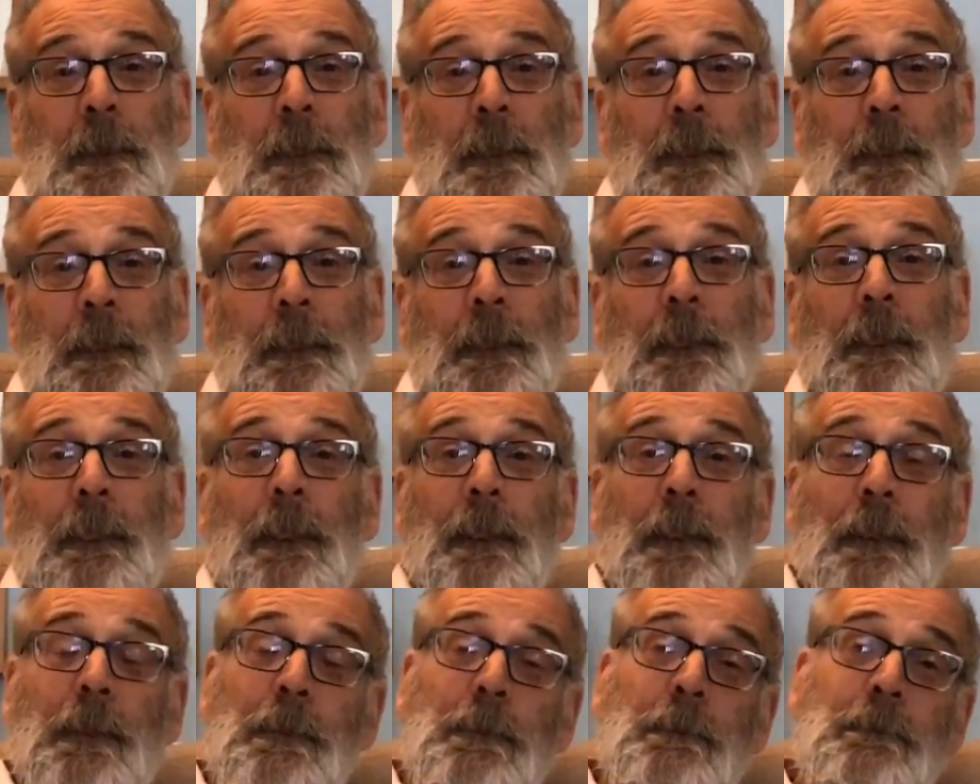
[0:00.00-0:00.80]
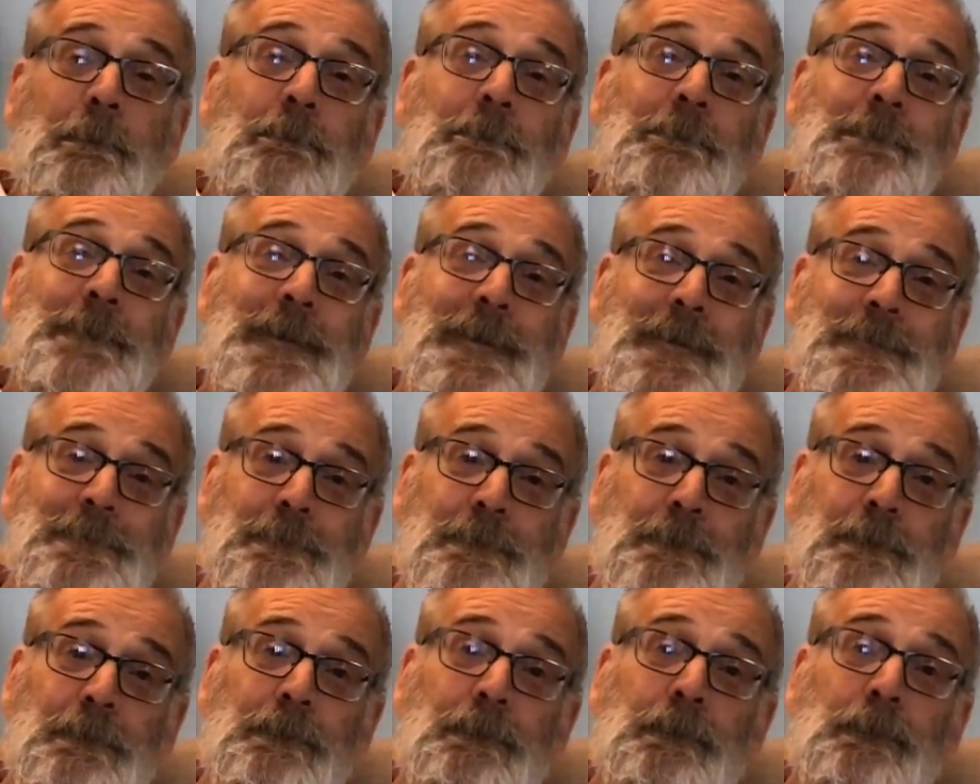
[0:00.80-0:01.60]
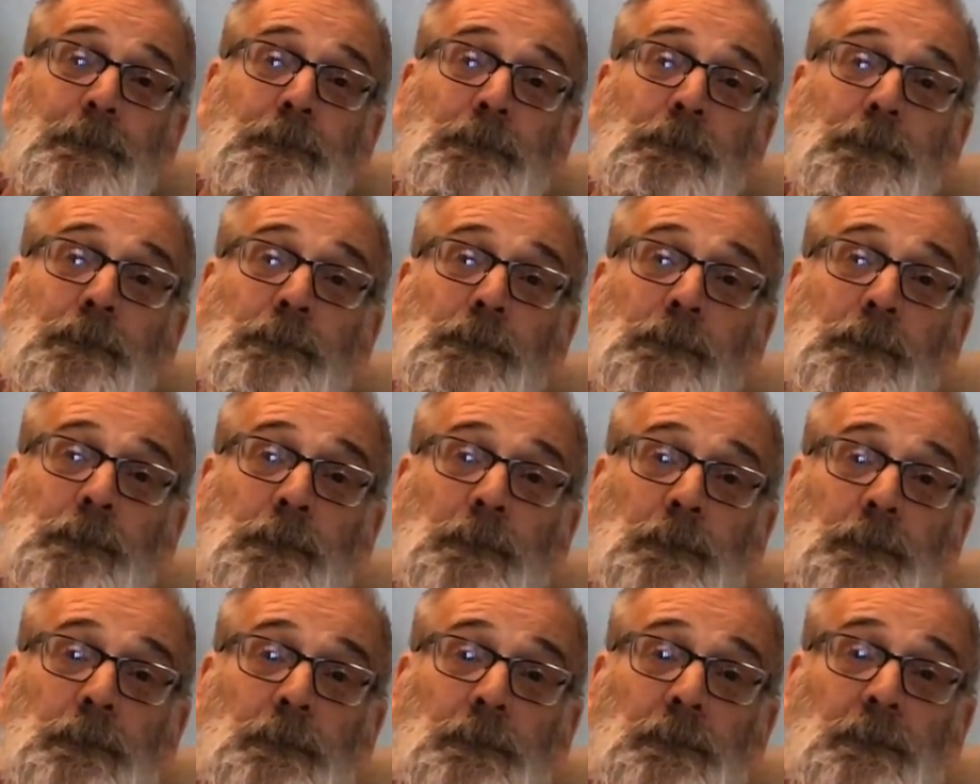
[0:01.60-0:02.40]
And what I found and struck out